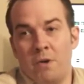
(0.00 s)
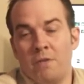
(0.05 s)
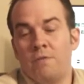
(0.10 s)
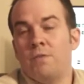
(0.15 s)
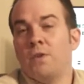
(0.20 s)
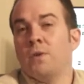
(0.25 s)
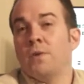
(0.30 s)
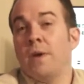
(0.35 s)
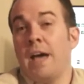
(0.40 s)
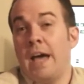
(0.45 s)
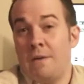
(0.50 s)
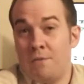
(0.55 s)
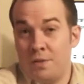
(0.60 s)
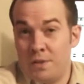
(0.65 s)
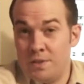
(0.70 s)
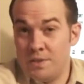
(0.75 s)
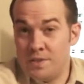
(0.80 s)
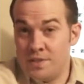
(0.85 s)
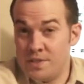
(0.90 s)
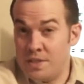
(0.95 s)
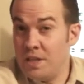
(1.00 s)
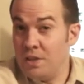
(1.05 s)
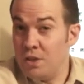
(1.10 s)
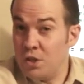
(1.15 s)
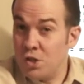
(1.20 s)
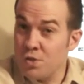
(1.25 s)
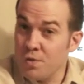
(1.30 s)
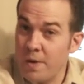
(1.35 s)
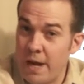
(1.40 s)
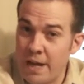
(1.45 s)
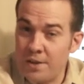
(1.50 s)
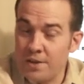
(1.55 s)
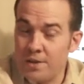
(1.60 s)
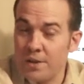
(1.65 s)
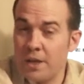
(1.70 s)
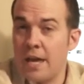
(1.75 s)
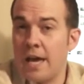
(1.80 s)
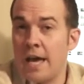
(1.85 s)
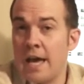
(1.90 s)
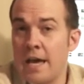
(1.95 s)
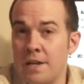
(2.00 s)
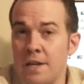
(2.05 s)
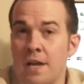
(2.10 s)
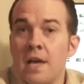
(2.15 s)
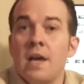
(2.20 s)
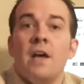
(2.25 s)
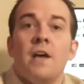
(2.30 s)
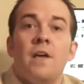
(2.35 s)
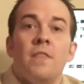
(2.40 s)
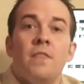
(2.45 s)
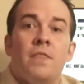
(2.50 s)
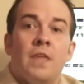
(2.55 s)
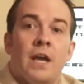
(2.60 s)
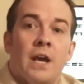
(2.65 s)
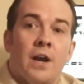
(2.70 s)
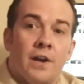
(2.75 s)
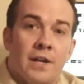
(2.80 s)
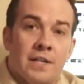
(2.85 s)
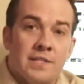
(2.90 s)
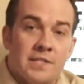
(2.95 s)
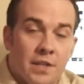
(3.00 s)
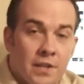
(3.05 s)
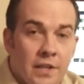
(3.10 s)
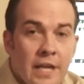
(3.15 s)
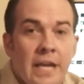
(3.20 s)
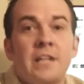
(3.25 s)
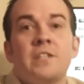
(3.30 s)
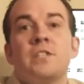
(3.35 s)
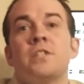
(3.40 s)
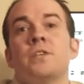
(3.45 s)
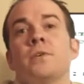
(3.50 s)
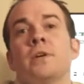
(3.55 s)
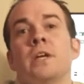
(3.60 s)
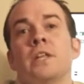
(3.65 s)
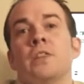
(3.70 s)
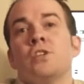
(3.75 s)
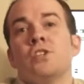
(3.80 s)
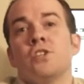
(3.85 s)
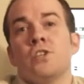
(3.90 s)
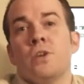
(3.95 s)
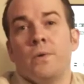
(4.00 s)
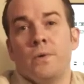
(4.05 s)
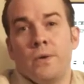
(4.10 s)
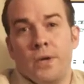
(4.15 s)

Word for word: If you haven't seen the trailer yet, there is a link to it in the show